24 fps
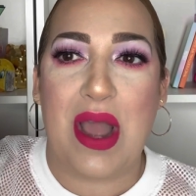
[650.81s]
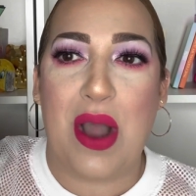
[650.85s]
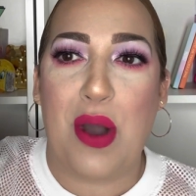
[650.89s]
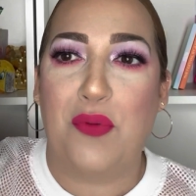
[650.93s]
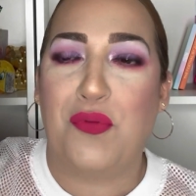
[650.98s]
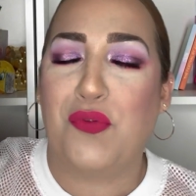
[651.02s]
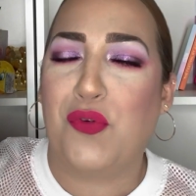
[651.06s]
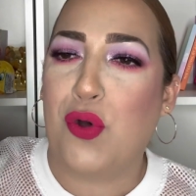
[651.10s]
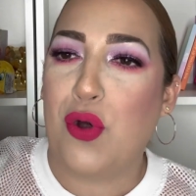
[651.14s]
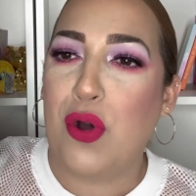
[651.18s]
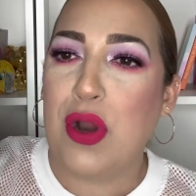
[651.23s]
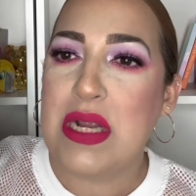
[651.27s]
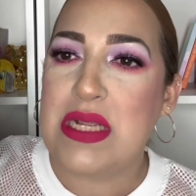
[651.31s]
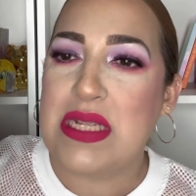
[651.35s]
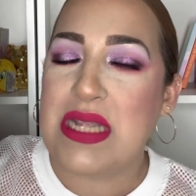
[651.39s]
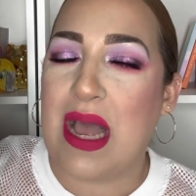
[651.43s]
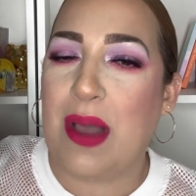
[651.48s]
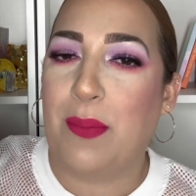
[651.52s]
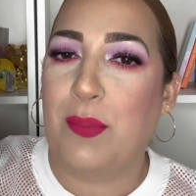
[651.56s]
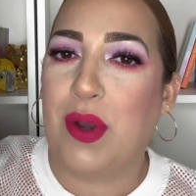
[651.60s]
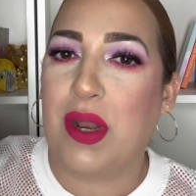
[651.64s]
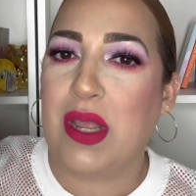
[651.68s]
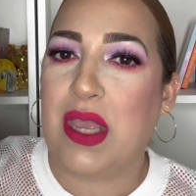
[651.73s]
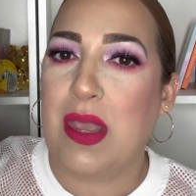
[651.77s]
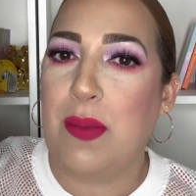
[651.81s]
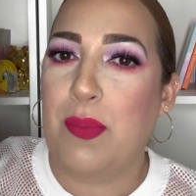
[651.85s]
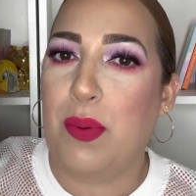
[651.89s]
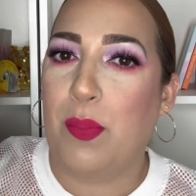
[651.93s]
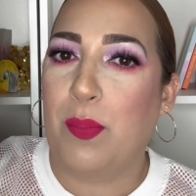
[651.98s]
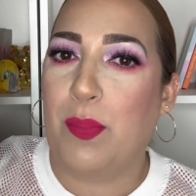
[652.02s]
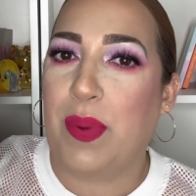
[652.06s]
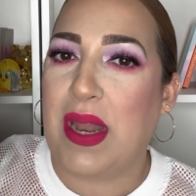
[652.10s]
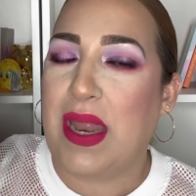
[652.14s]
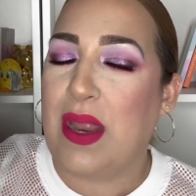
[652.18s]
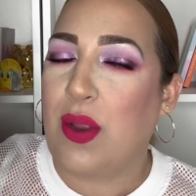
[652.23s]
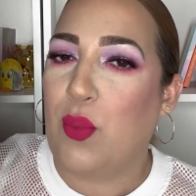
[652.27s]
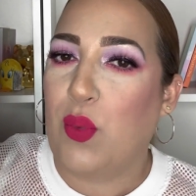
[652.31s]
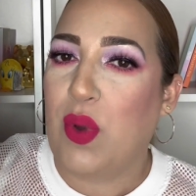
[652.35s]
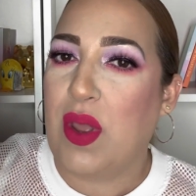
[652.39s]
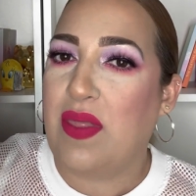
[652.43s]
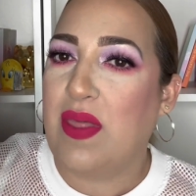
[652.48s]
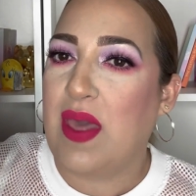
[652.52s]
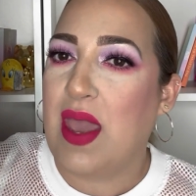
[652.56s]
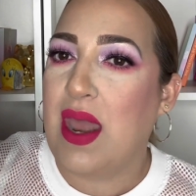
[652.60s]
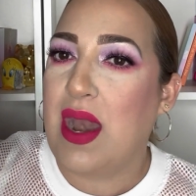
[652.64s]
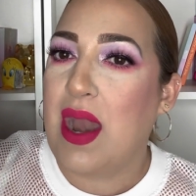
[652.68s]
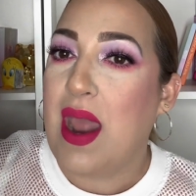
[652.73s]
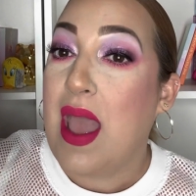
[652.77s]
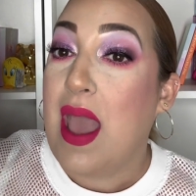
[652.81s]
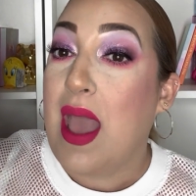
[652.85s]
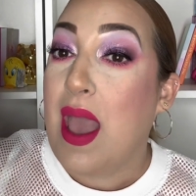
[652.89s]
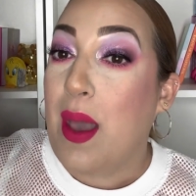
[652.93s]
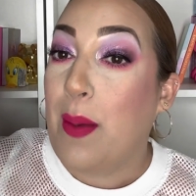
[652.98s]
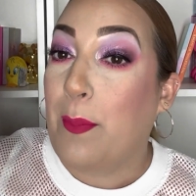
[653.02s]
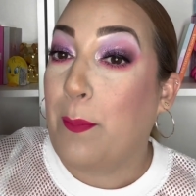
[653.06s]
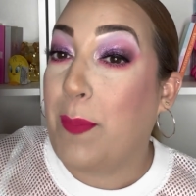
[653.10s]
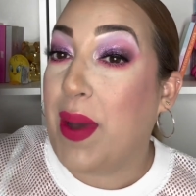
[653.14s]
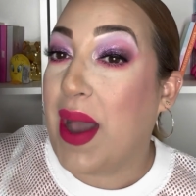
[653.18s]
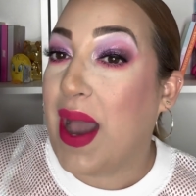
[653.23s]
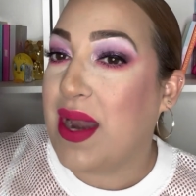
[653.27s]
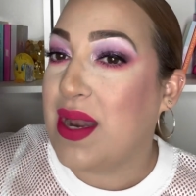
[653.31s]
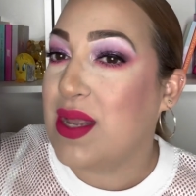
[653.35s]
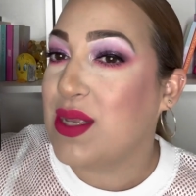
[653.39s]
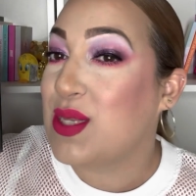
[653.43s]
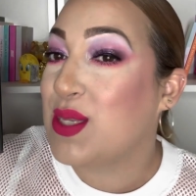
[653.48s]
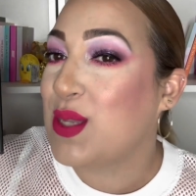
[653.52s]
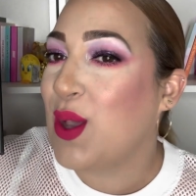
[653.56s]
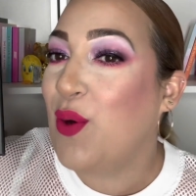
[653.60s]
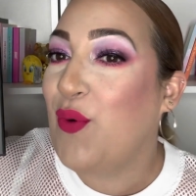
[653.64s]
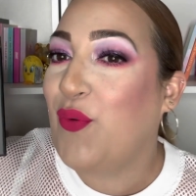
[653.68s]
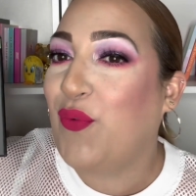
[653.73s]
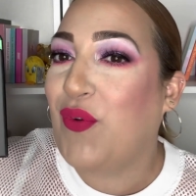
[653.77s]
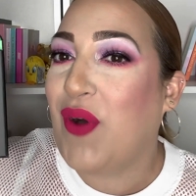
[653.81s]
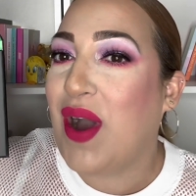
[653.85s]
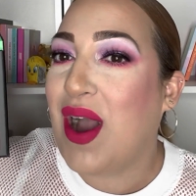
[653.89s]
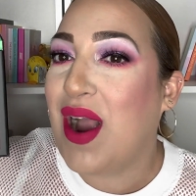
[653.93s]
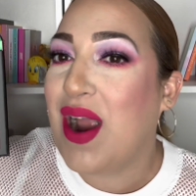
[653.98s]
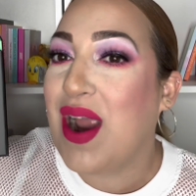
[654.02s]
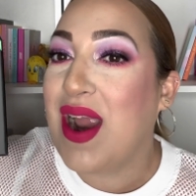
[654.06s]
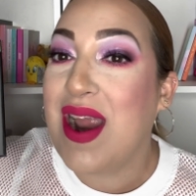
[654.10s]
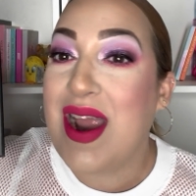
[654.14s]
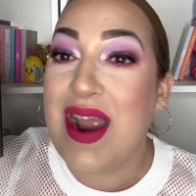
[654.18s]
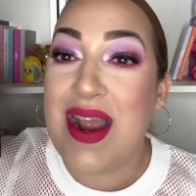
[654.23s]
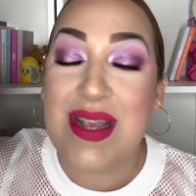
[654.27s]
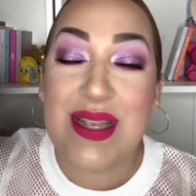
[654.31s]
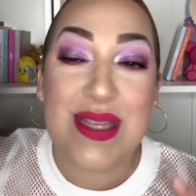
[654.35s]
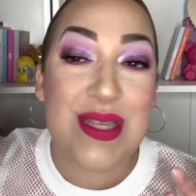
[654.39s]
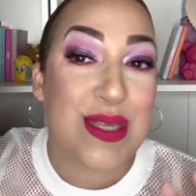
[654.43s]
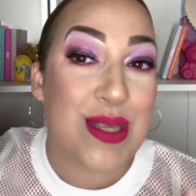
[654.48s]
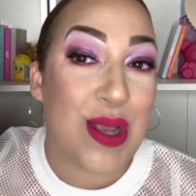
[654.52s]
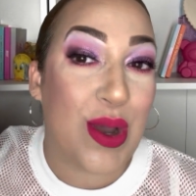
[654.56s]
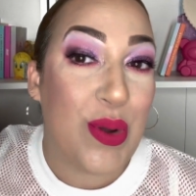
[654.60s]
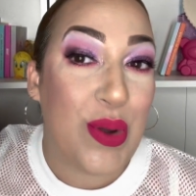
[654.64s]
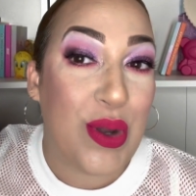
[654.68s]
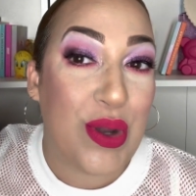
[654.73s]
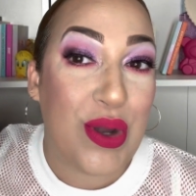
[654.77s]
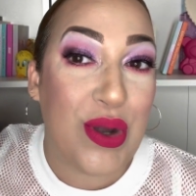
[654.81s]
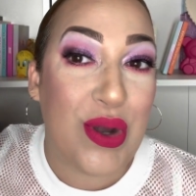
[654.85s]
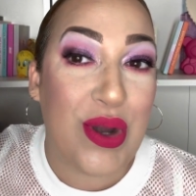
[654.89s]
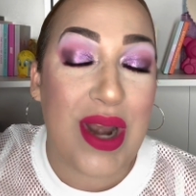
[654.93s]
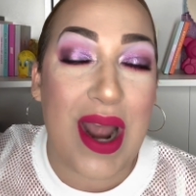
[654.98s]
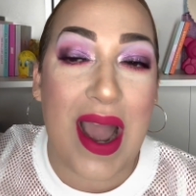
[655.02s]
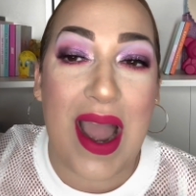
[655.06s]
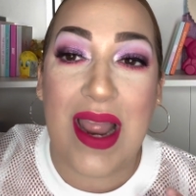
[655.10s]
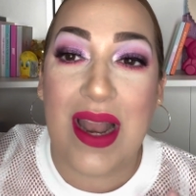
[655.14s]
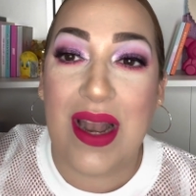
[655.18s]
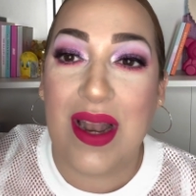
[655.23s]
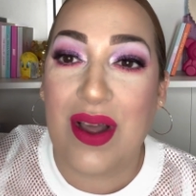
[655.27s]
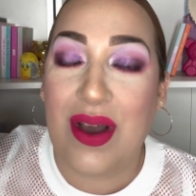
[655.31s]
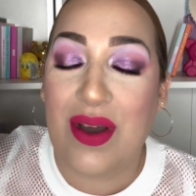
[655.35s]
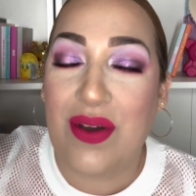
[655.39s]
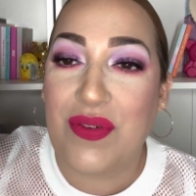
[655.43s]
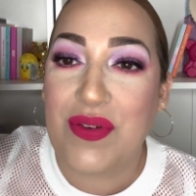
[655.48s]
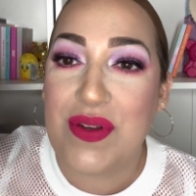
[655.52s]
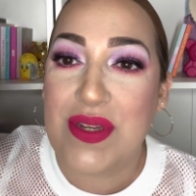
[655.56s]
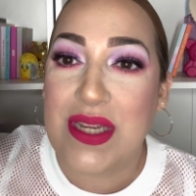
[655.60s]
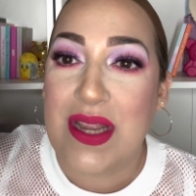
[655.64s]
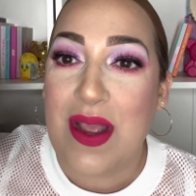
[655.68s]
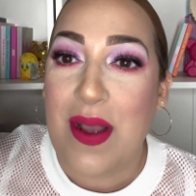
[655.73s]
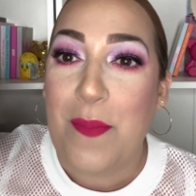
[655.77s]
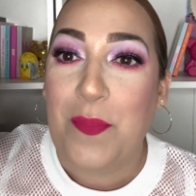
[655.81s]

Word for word: Of course, I'm gonna keep on playing with it, but so far so good. I loved